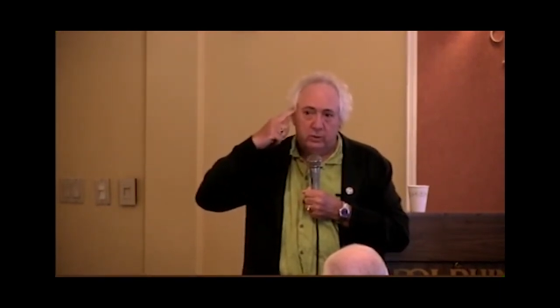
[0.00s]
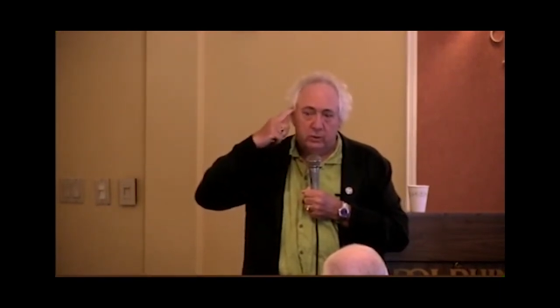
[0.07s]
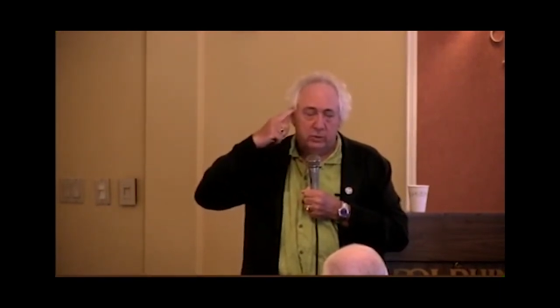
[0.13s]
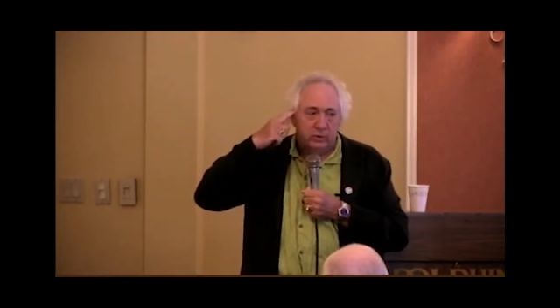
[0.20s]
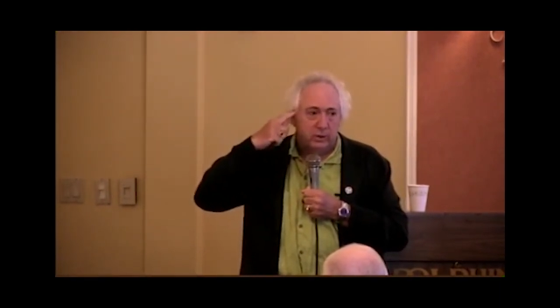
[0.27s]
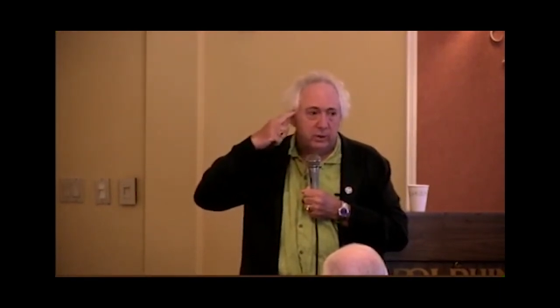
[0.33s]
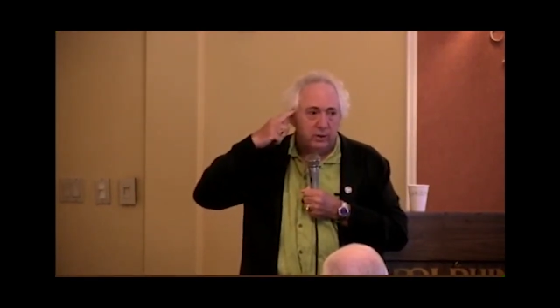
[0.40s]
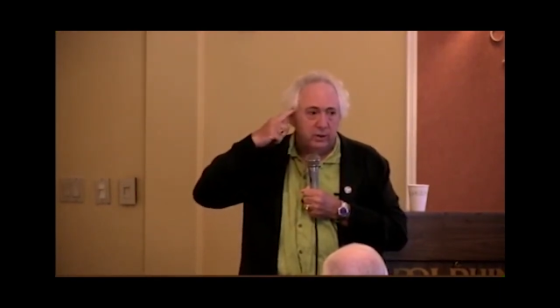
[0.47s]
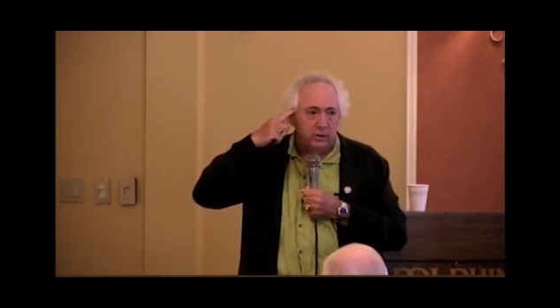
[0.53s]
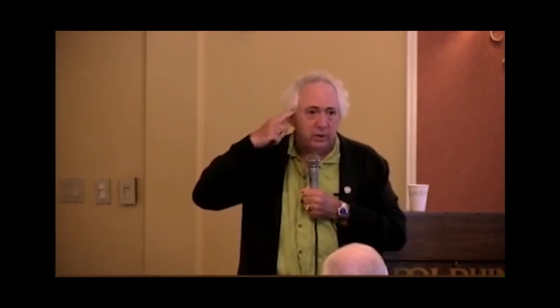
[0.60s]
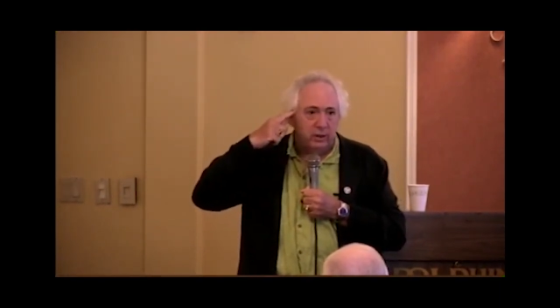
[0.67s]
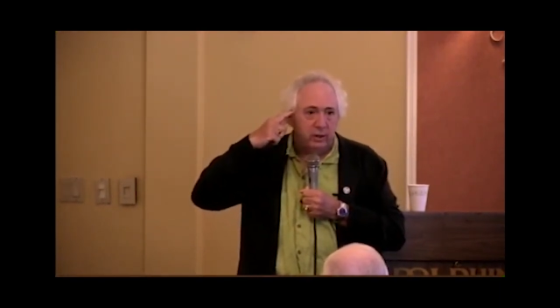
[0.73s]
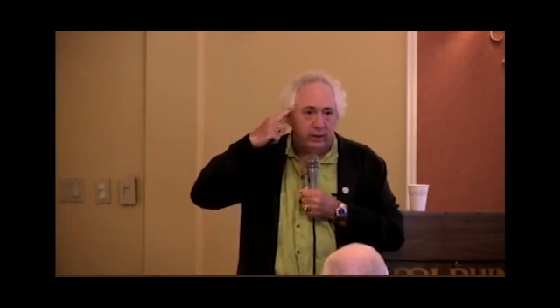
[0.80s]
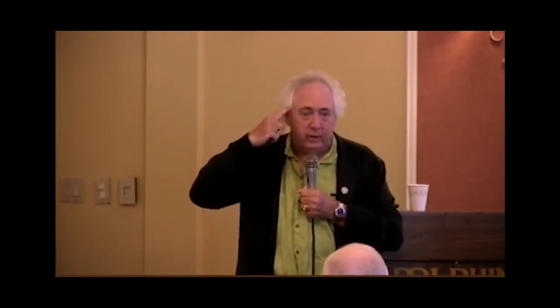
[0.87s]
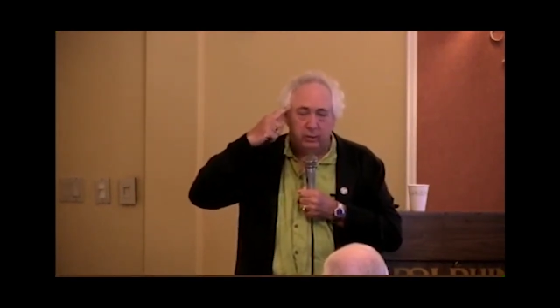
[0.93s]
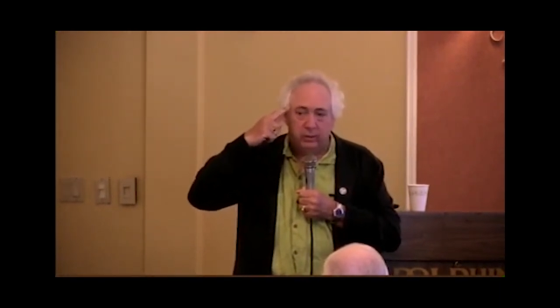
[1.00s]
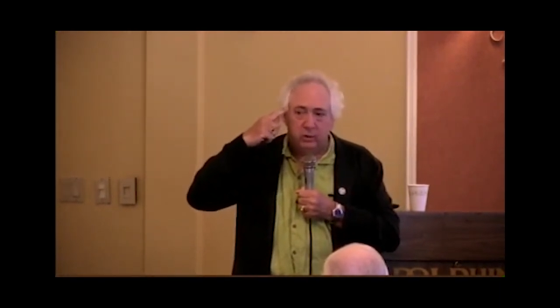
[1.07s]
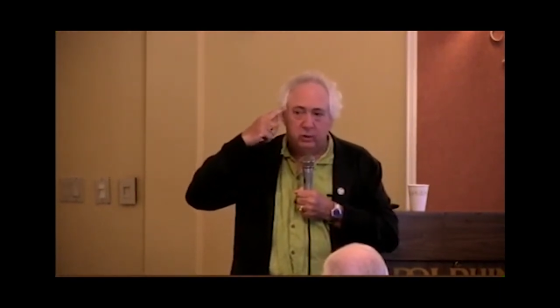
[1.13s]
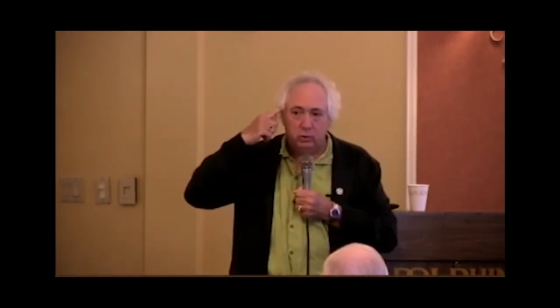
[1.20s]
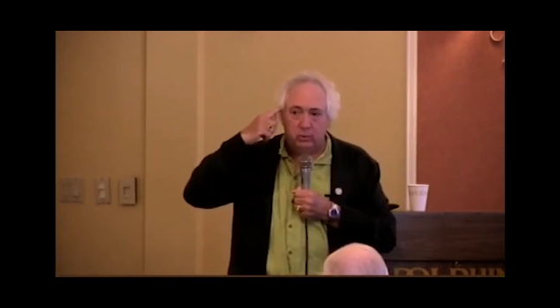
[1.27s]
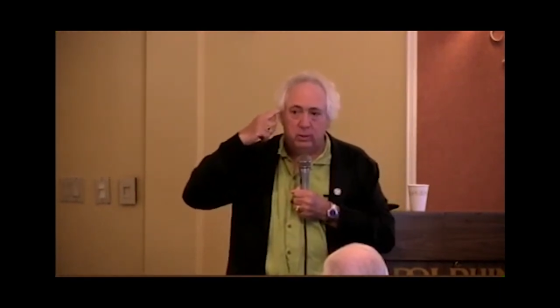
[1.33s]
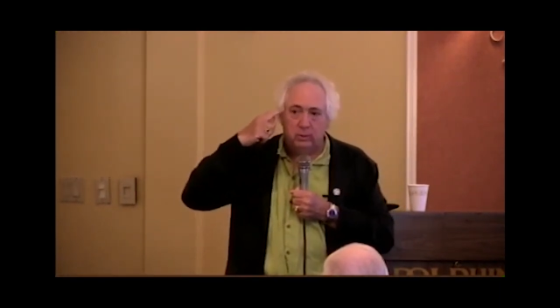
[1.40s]
which was in this area where
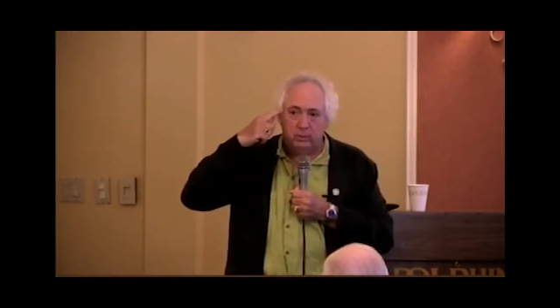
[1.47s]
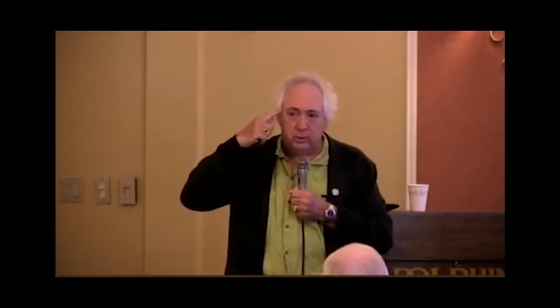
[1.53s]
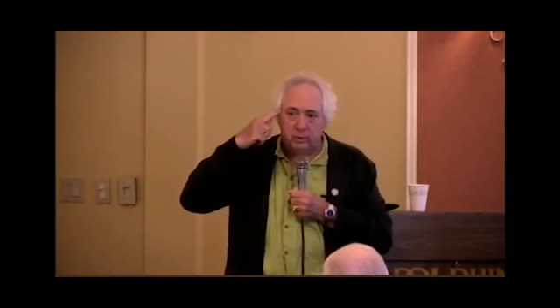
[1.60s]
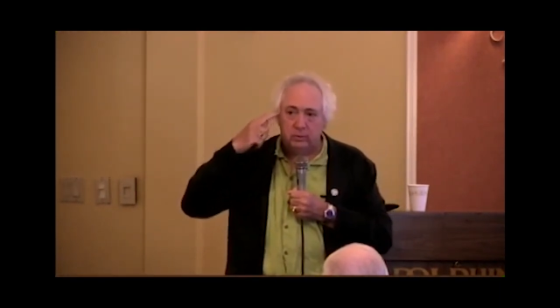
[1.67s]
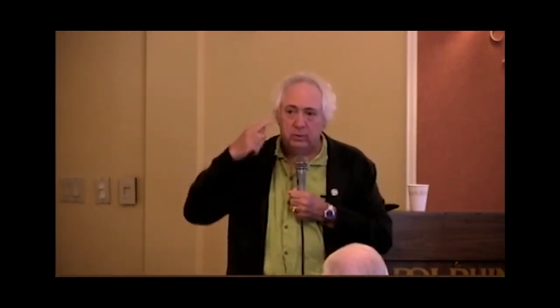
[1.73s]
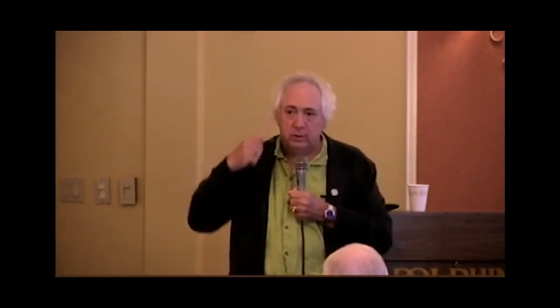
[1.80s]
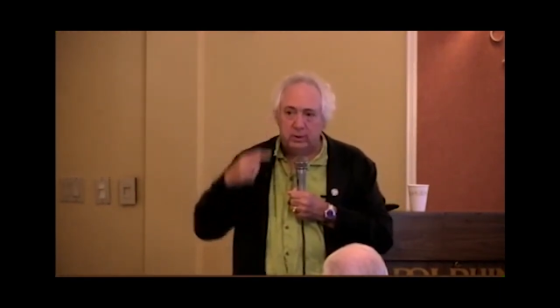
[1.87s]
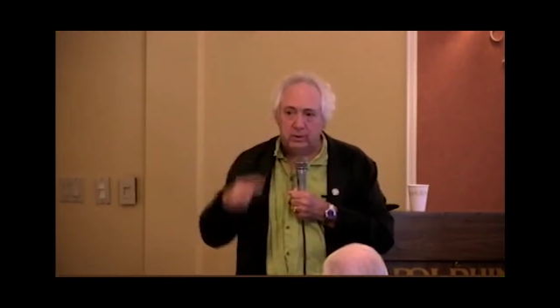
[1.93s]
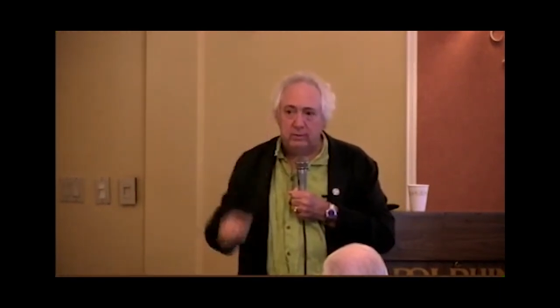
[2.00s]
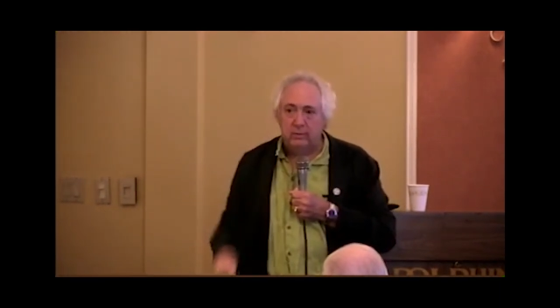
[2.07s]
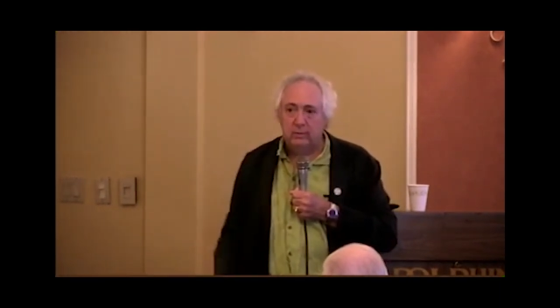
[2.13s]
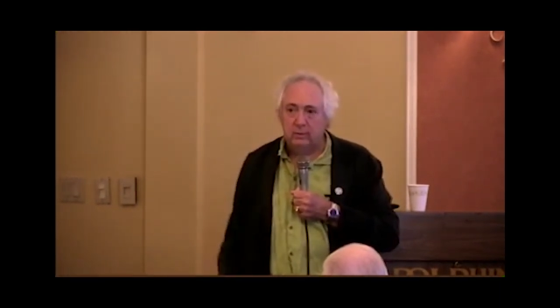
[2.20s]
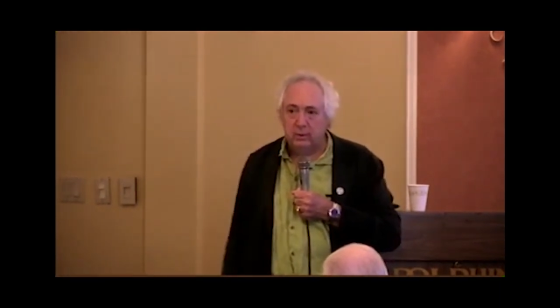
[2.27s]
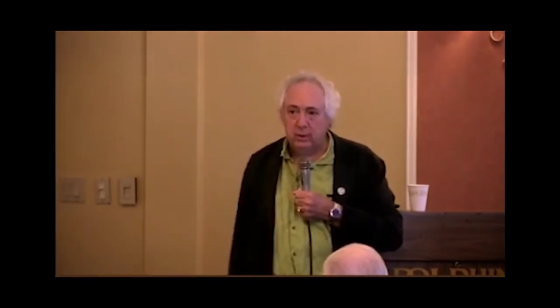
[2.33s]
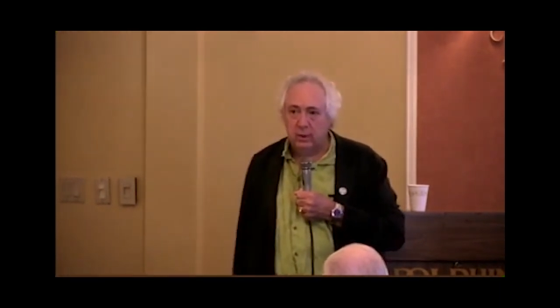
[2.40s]
the tumor was relieved.